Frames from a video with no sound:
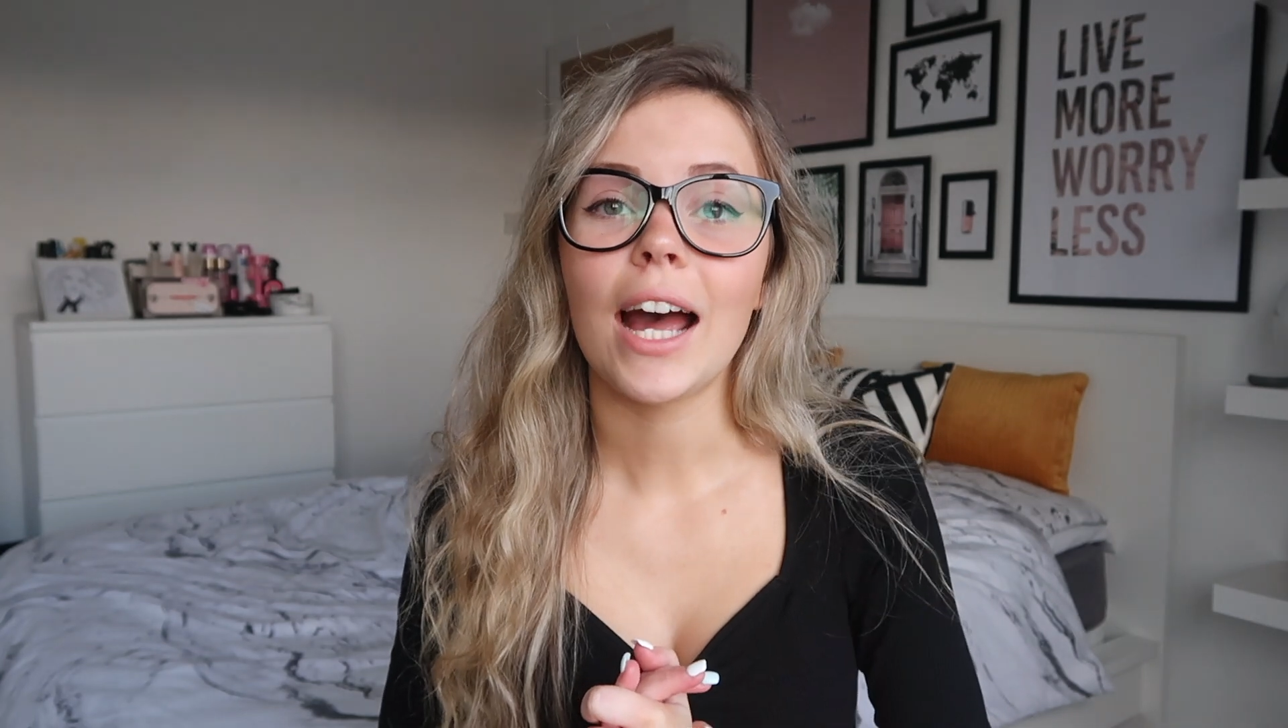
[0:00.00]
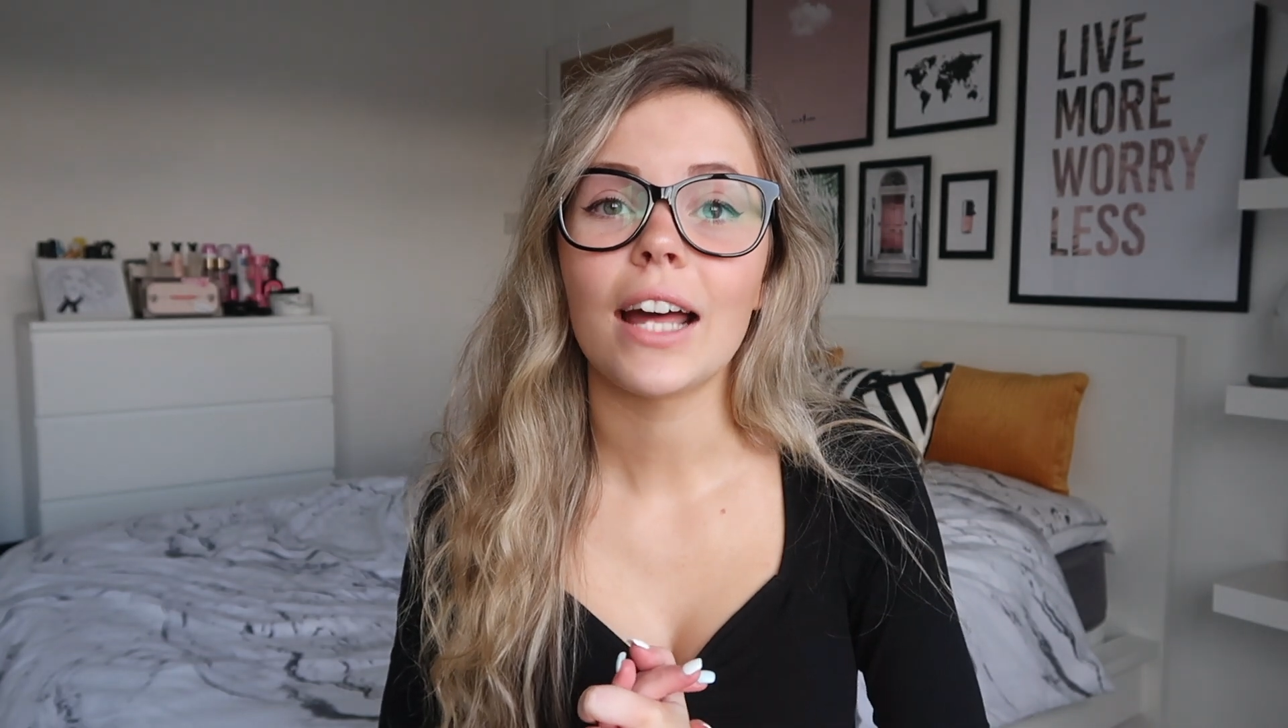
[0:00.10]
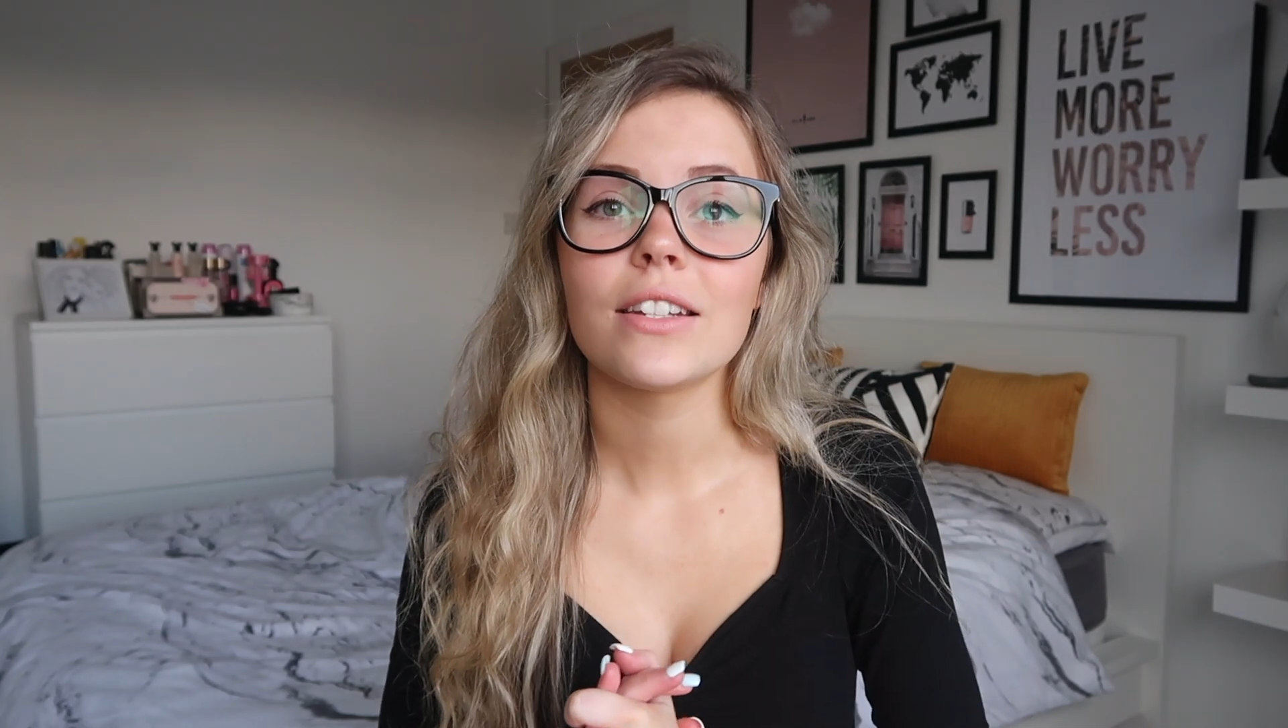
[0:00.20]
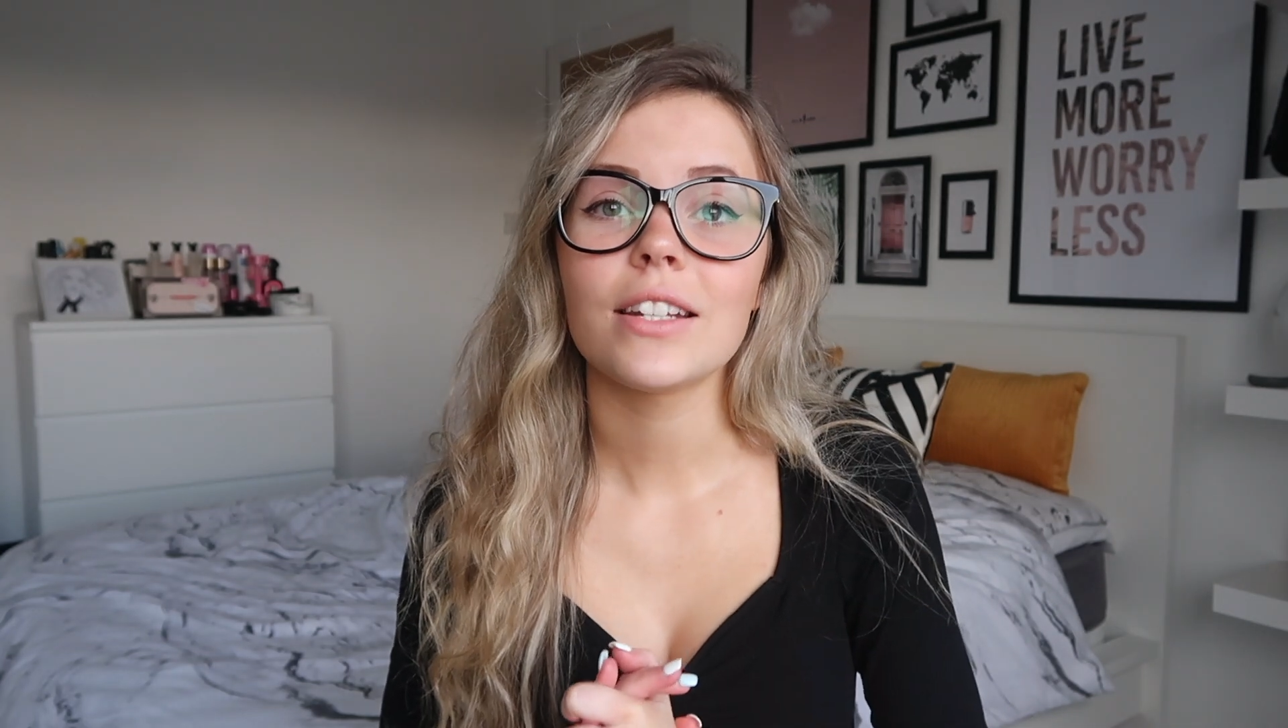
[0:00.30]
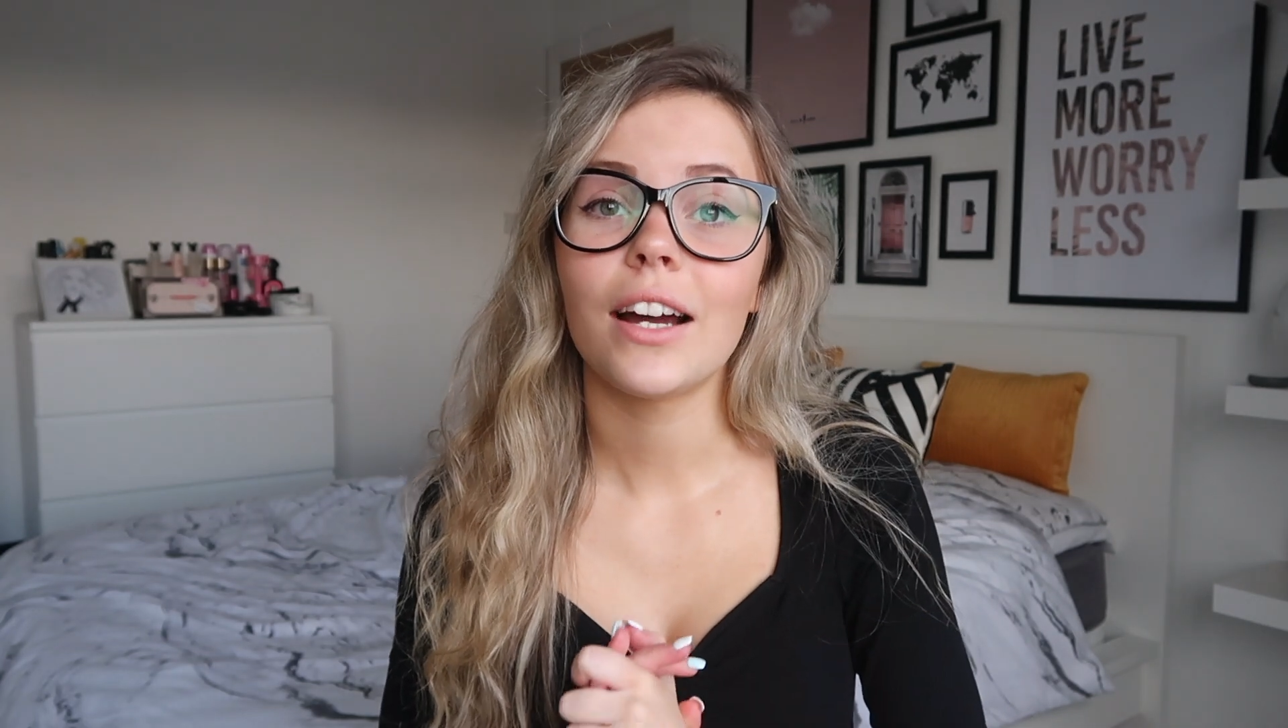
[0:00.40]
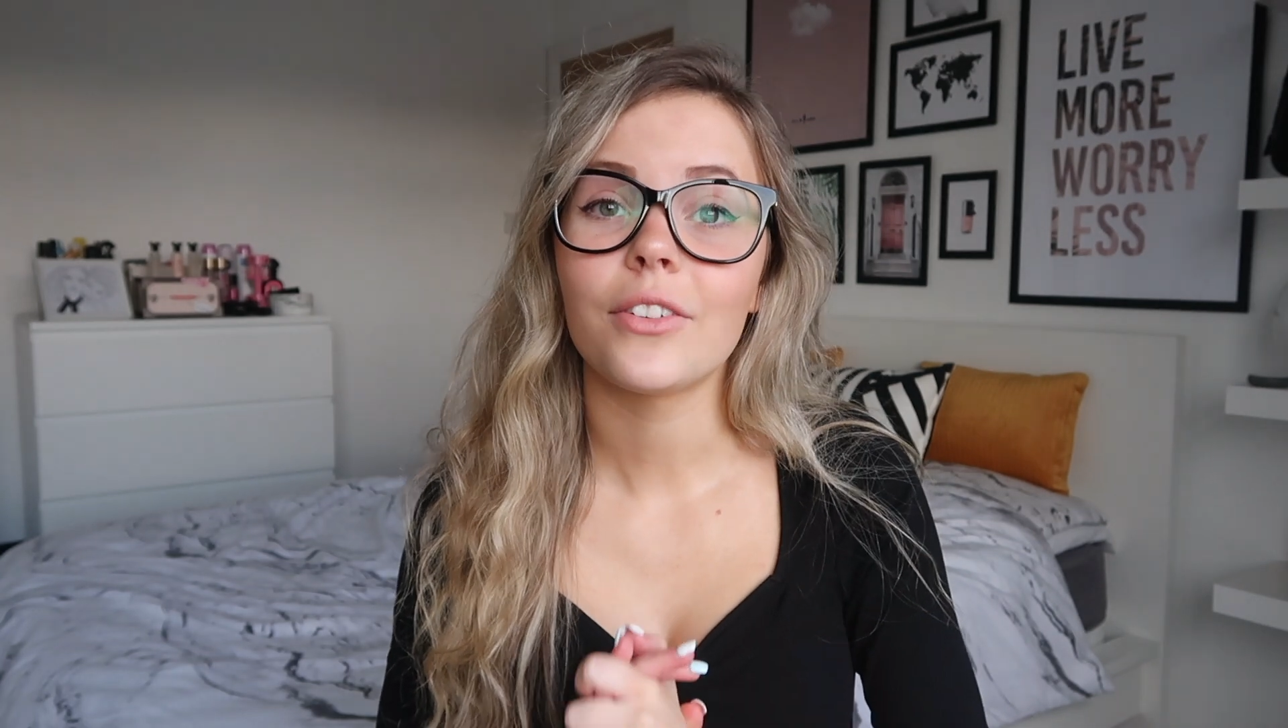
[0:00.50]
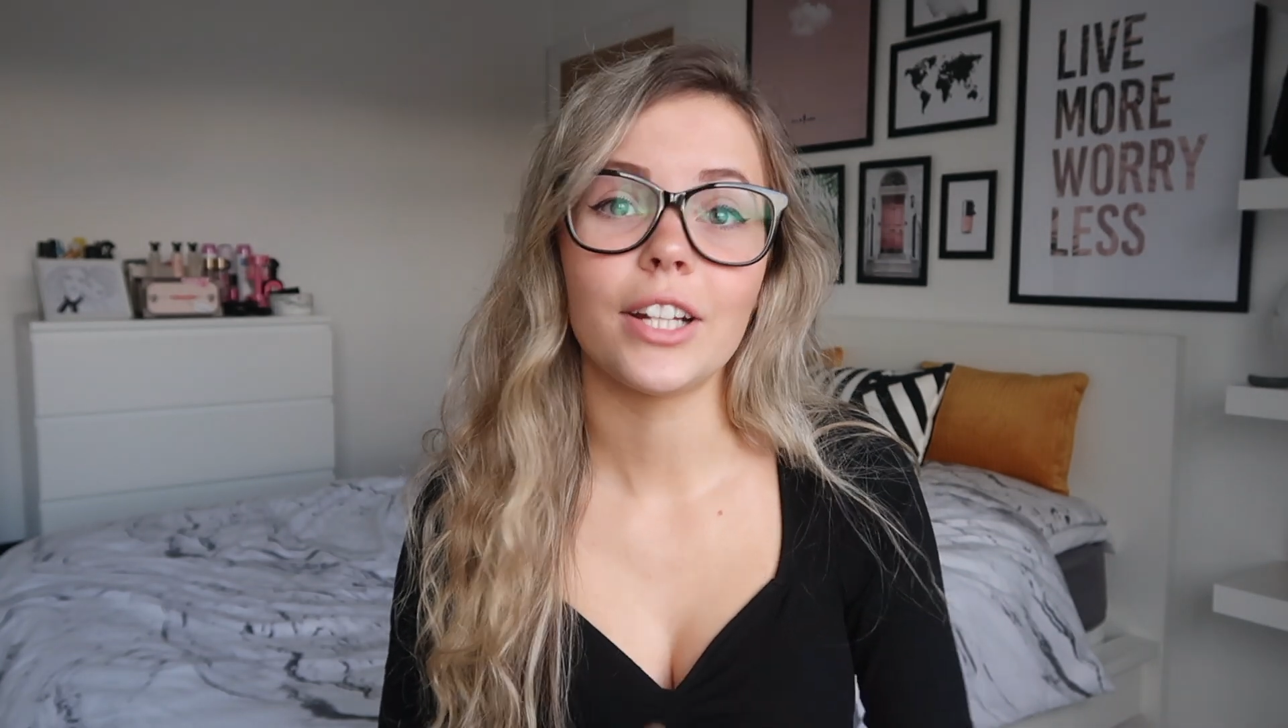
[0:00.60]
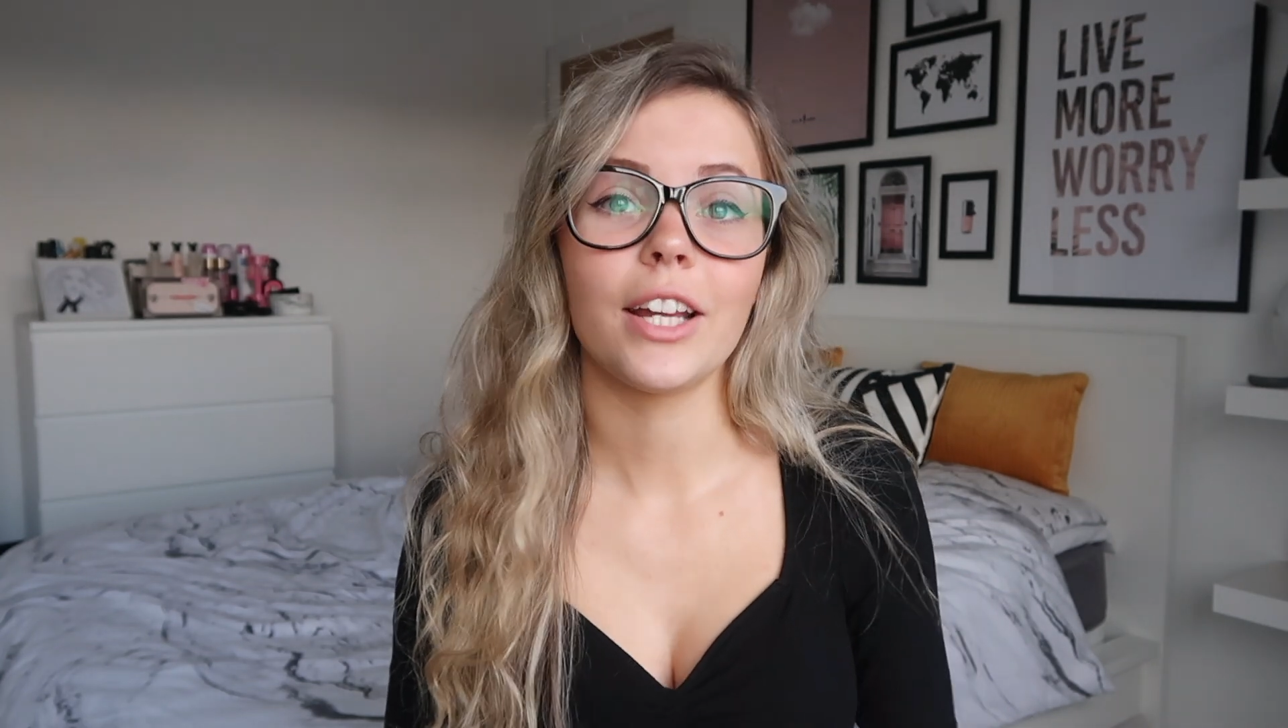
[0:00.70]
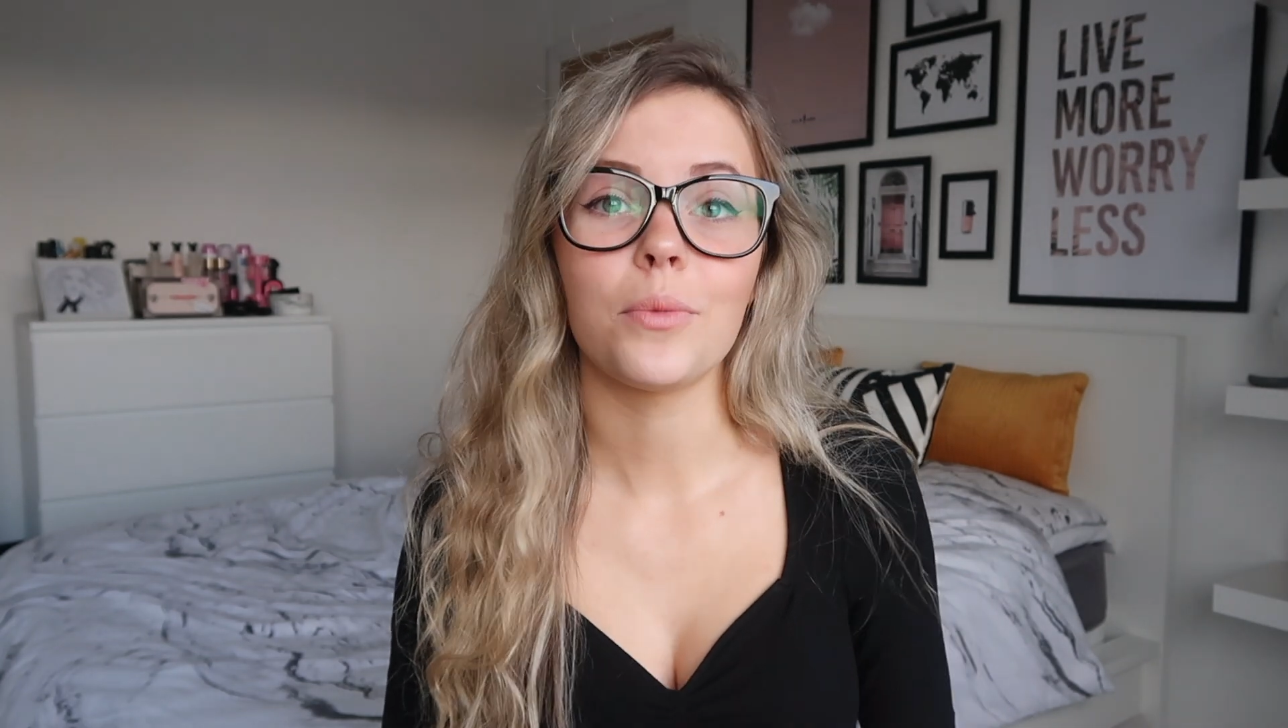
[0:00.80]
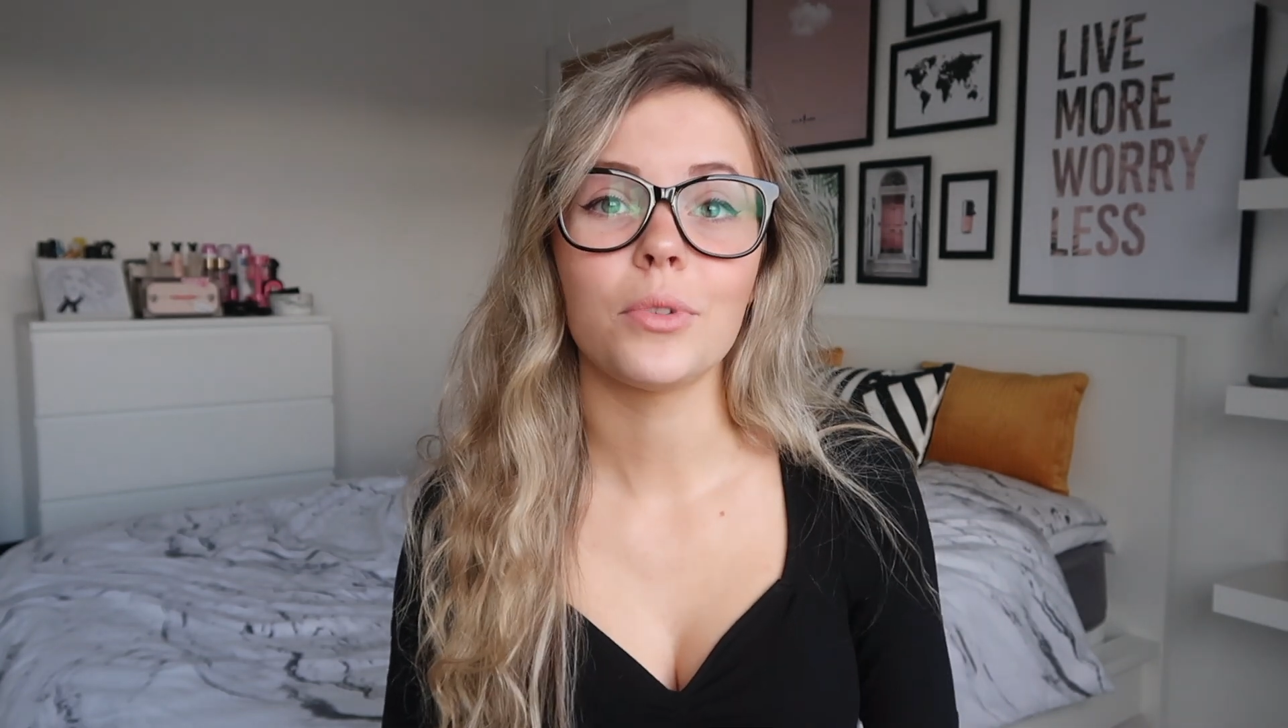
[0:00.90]
and I
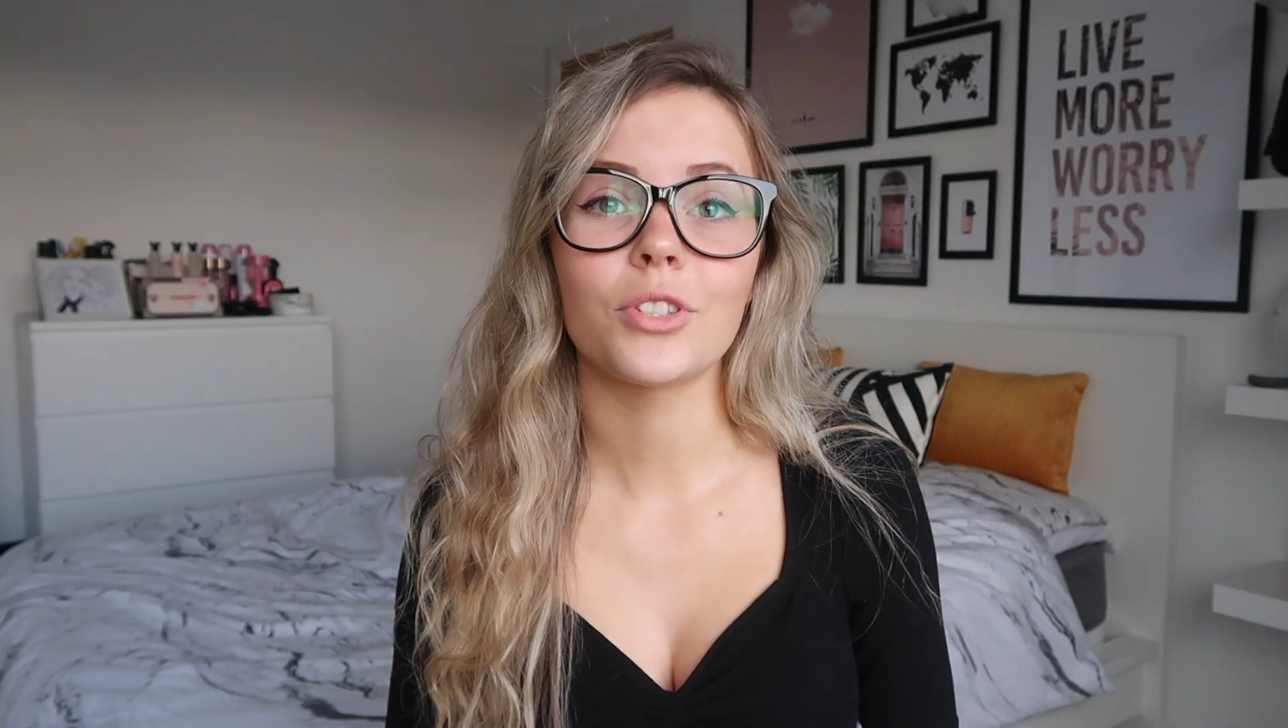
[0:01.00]
really hope